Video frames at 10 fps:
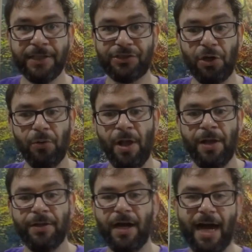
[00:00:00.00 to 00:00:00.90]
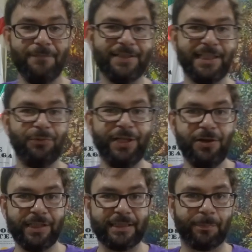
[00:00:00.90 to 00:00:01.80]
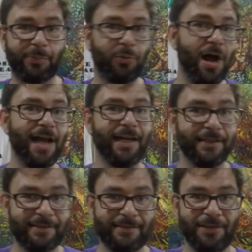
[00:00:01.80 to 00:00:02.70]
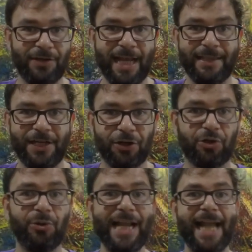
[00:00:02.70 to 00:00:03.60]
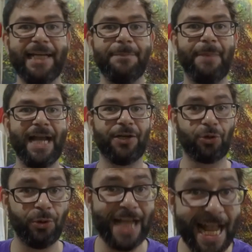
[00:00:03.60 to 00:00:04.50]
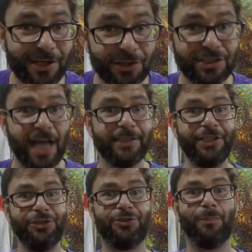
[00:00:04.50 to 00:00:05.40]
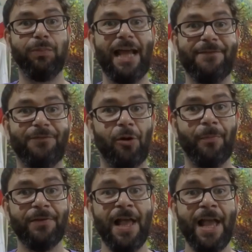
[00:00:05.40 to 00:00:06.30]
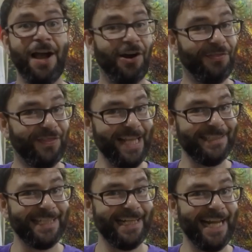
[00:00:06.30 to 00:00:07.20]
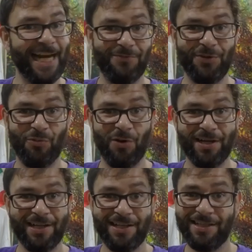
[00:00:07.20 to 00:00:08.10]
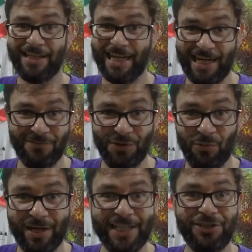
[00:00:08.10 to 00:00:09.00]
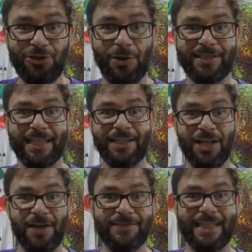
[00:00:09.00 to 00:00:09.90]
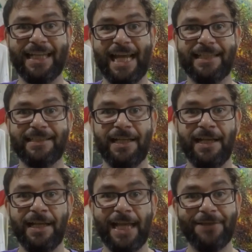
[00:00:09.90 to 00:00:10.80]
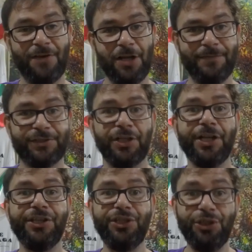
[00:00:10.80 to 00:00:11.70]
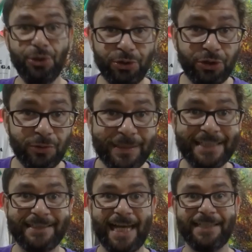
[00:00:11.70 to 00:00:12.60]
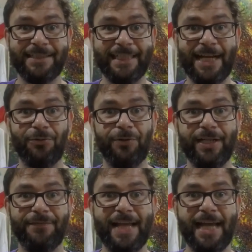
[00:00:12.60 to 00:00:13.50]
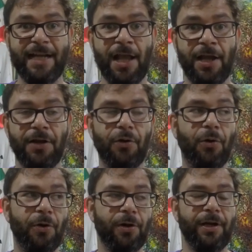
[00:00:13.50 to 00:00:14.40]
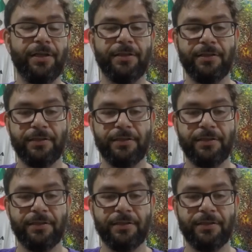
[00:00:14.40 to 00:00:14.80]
So, obviously, we know that the products, okay, that are created by creators on the YouTube platform are things that everyone everyone enjoys and loves and likes. If all of a sudden YouTube decides to get rid of that, or